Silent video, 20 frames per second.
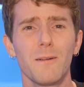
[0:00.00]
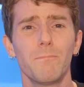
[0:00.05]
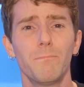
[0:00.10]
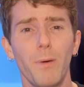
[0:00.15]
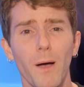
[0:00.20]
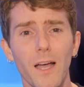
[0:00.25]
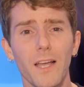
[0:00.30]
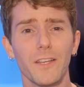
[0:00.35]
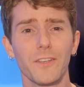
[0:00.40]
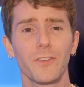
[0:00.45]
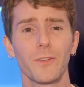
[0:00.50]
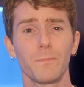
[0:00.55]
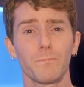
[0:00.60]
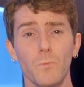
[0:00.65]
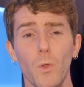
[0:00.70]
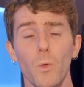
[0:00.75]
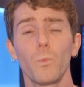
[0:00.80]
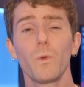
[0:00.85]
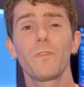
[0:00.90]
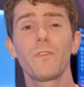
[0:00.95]
But
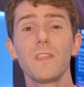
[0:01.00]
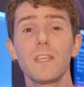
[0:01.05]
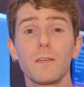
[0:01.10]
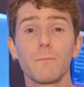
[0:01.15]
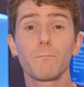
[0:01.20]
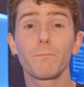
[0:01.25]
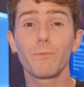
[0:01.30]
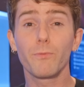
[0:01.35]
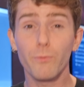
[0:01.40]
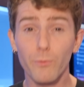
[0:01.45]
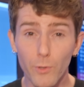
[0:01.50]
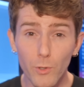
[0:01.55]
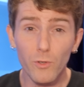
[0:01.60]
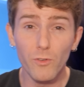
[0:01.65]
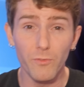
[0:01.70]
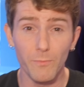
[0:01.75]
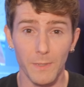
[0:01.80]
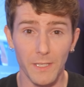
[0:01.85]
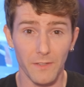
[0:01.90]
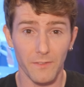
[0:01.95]
with the
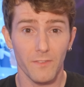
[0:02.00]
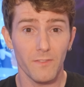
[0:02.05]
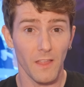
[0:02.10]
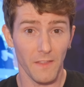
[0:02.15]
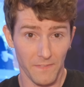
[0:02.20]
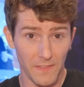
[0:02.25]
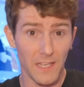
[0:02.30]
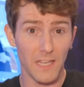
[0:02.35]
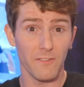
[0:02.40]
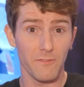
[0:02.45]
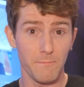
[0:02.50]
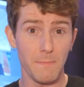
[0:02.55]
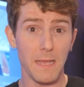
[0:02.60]
improvements that they have